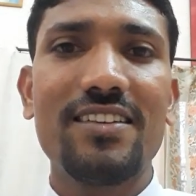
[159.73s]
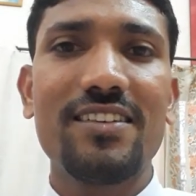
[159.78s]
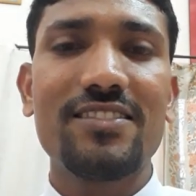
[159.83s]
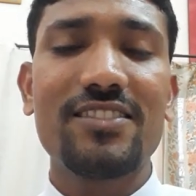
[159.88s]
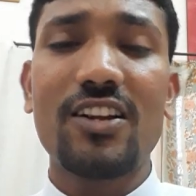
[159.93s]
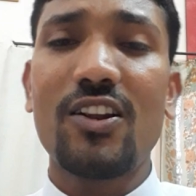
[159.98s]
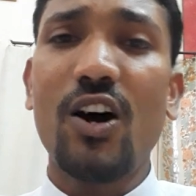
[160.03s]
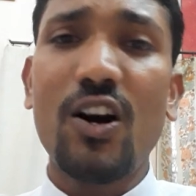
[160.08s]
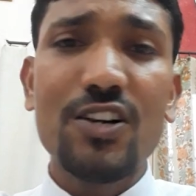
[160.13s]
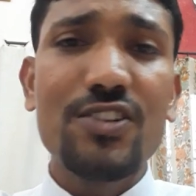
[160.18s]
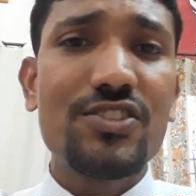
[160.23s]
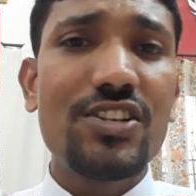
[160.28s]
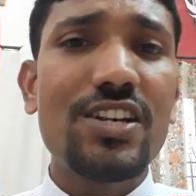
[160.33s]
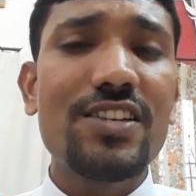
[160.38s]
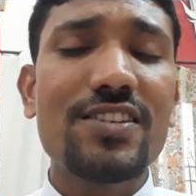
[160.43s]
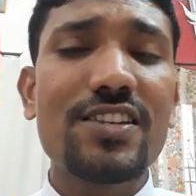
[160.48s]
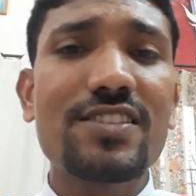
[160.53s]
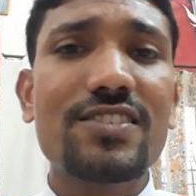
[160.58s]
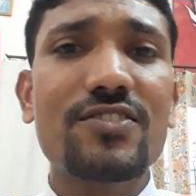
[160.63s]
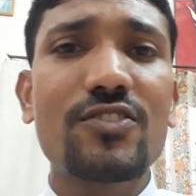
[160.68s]
The Lord
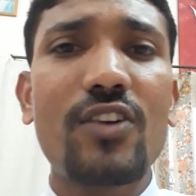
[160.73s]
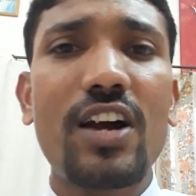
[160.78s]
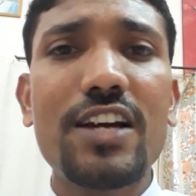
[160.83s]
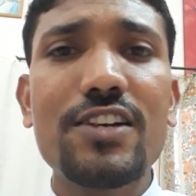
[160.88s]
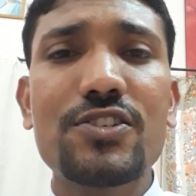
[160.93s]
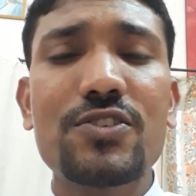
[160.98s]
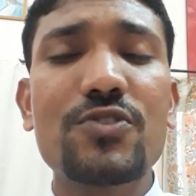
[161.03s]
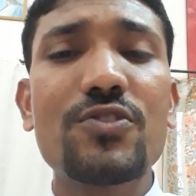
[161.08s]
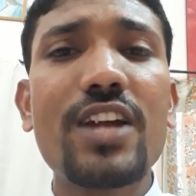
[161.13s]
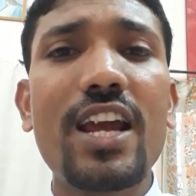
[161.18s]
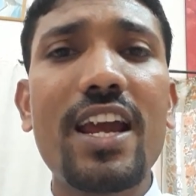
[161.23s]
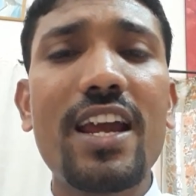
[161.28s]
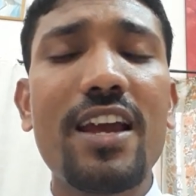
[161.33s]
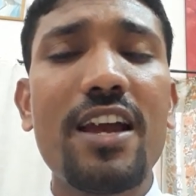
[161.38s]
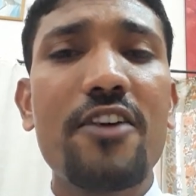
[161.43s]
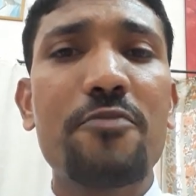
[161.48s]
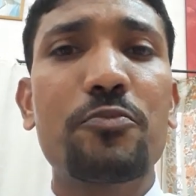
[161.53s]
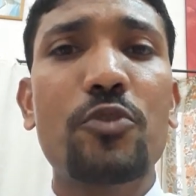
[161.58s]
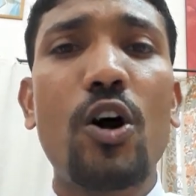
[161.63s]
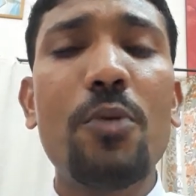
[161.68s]
Jesus Christ
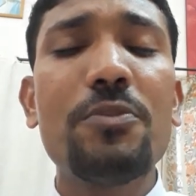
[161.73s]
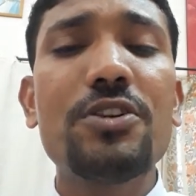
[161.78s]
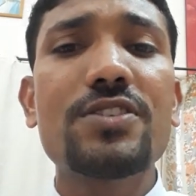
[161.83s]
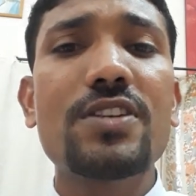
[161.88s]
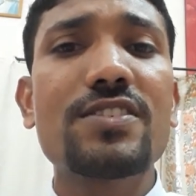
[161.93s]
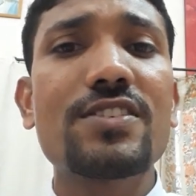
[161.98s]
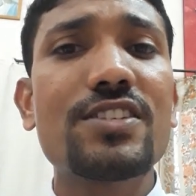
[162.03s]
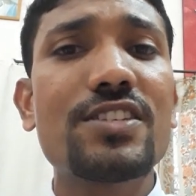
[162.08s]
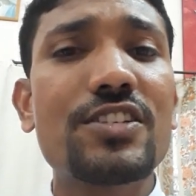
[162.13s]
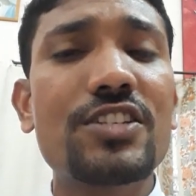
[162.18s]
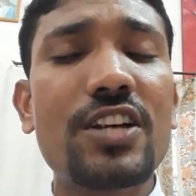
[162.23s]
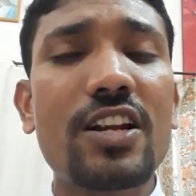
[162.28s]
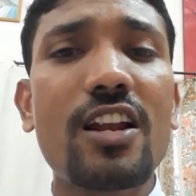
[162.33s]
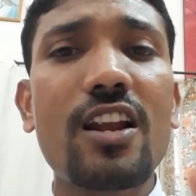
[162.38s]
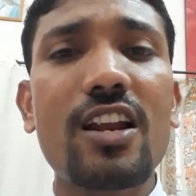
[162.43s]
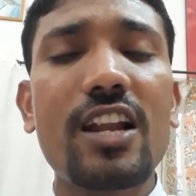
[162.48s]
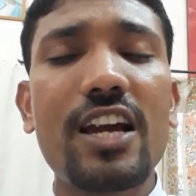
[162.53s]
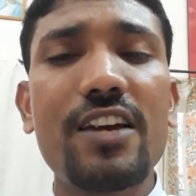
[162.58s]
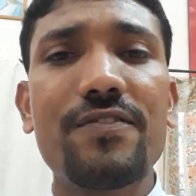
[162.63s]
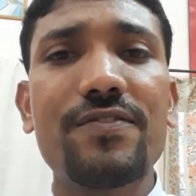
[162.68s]
today promises eternal
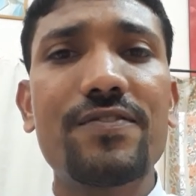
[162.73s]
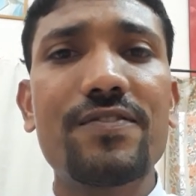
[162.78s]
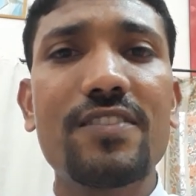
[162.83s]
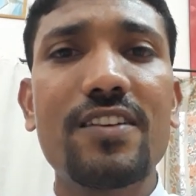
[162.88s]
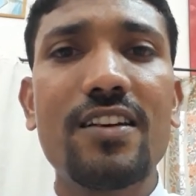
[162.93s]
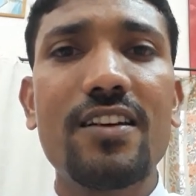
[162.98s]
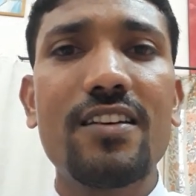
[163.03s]
life.